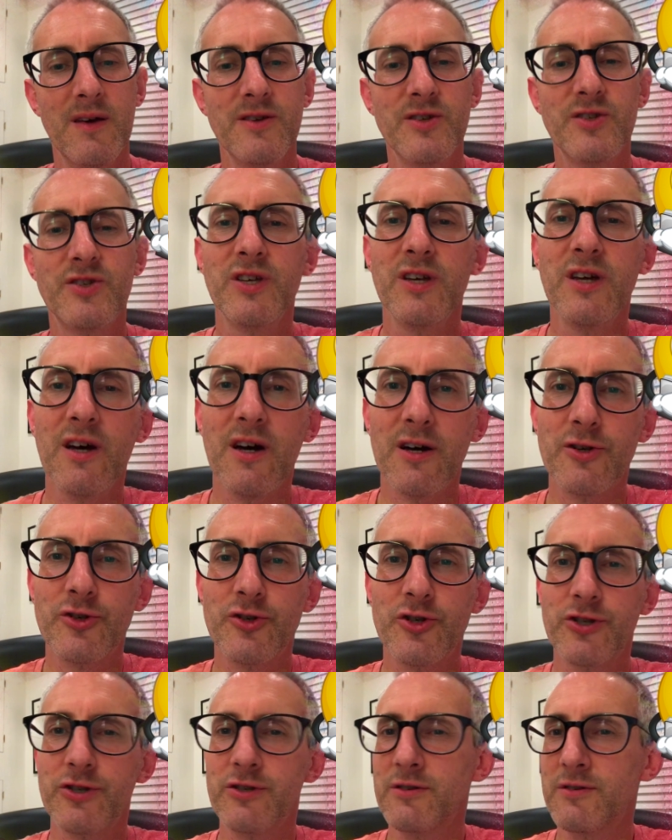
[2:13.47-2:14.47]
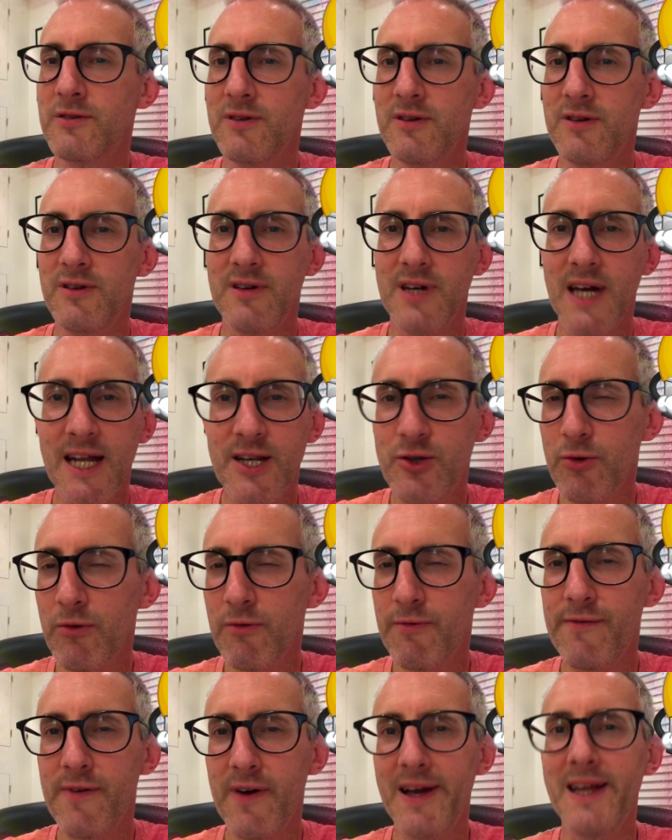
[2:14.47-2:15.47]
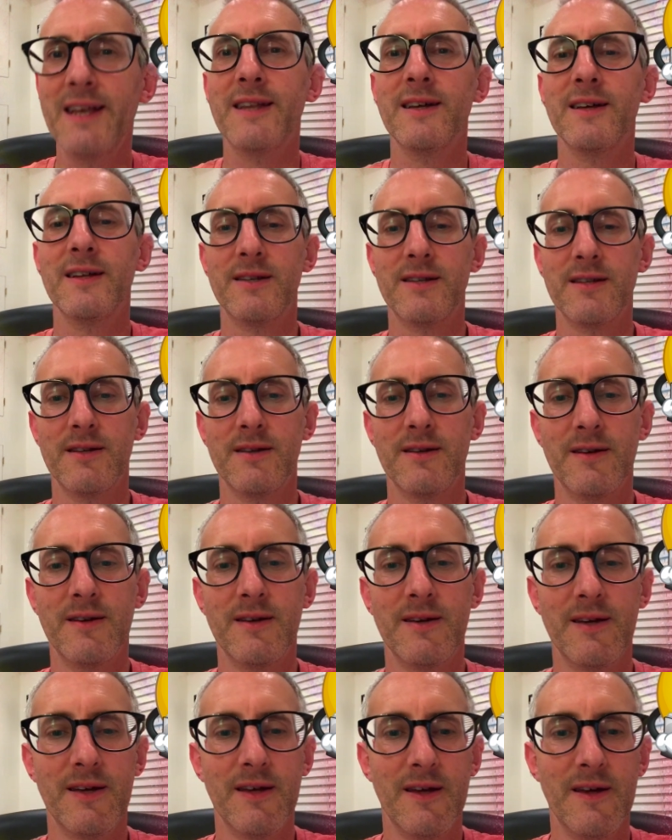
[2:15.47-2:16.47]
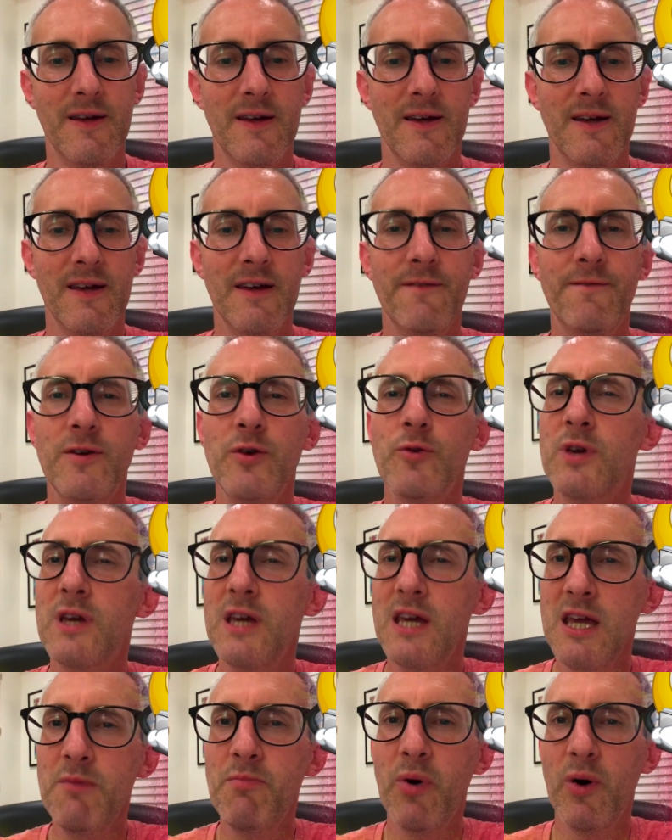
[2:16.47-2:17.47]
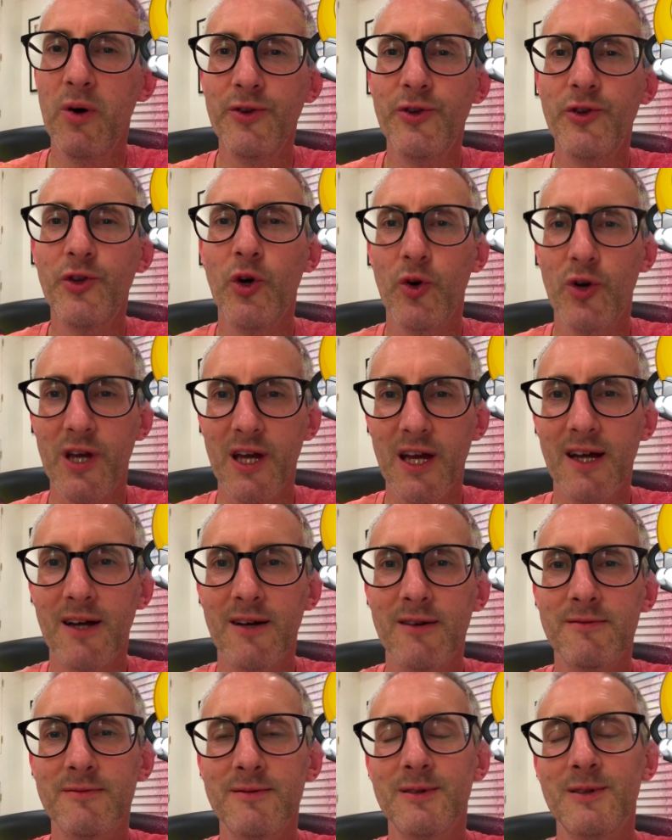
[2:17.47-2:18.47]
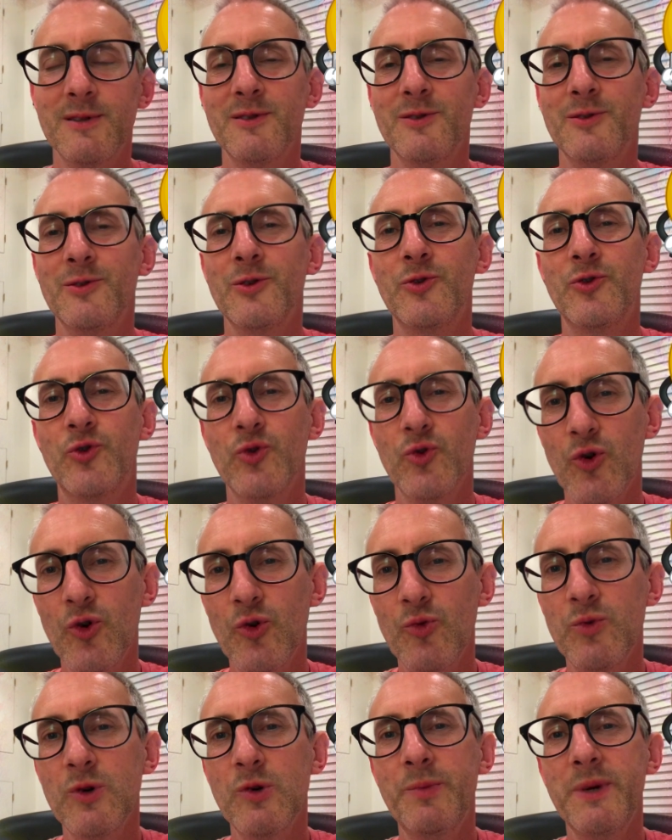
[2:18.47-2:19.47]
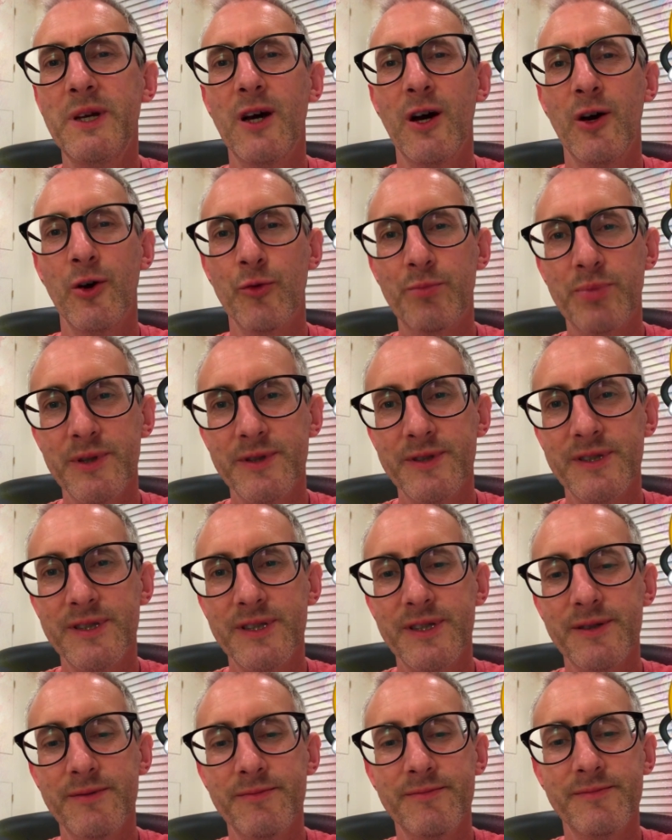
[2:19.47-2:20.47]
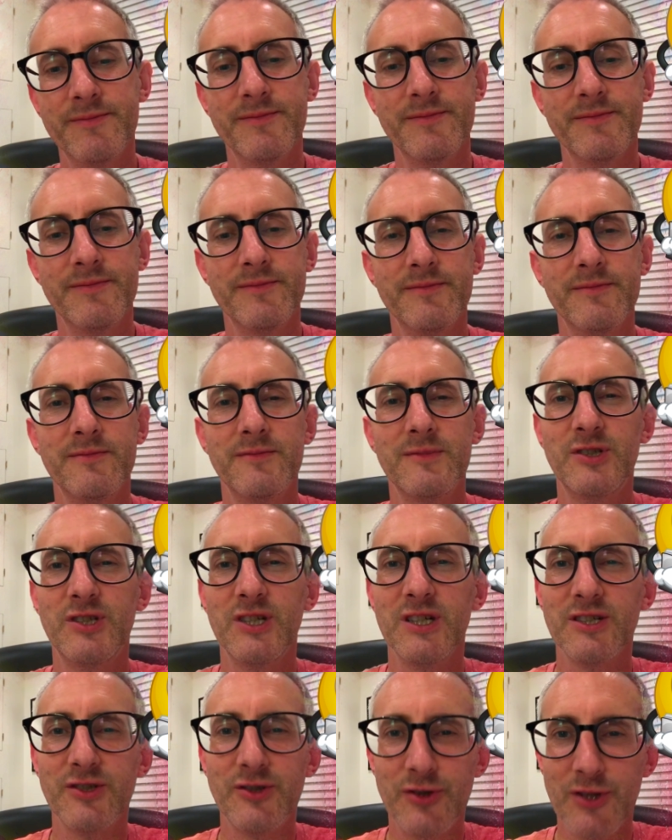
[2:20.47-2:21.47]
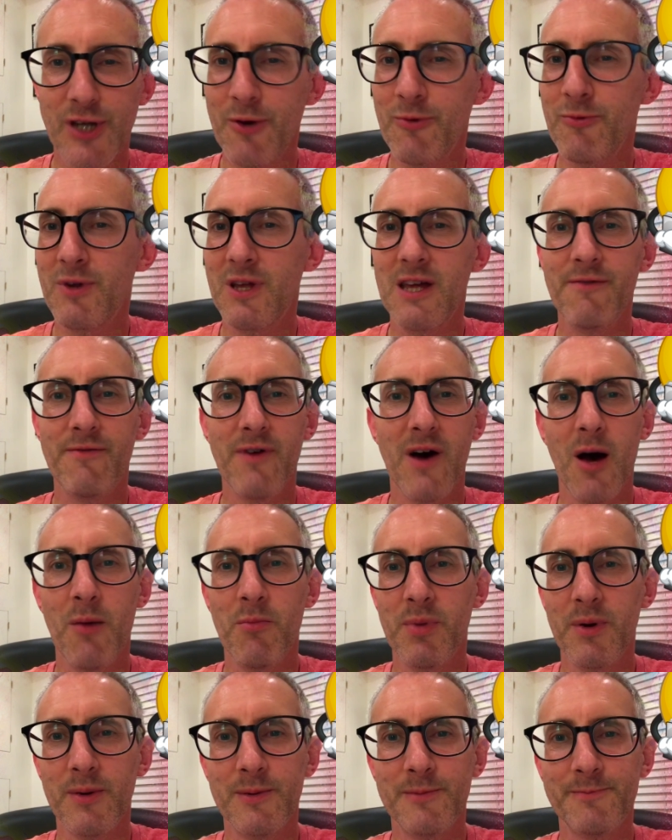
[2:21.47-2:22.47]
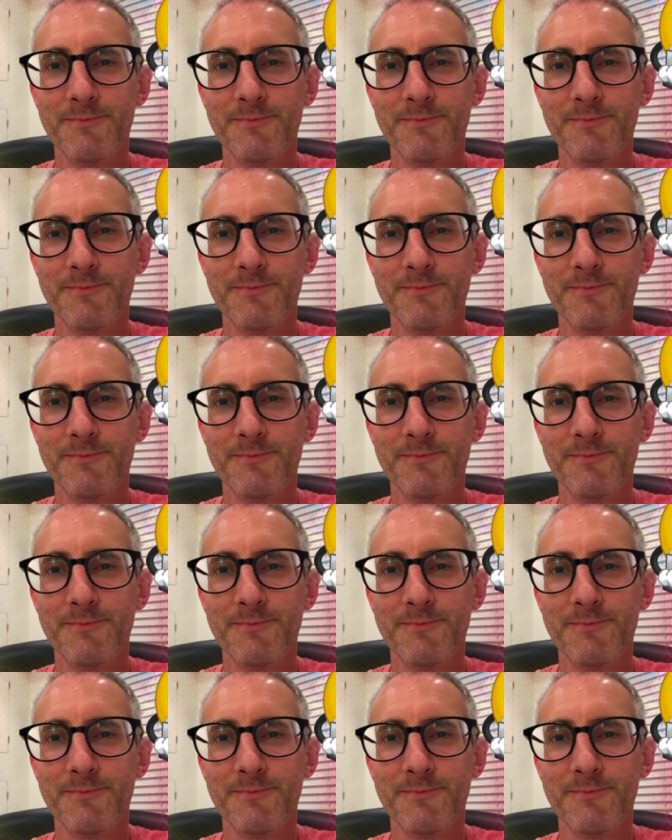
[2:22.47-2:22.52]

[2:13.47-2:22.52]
Search and you'll find it. If you keep on knocking, the door will be opened. Just don't give up.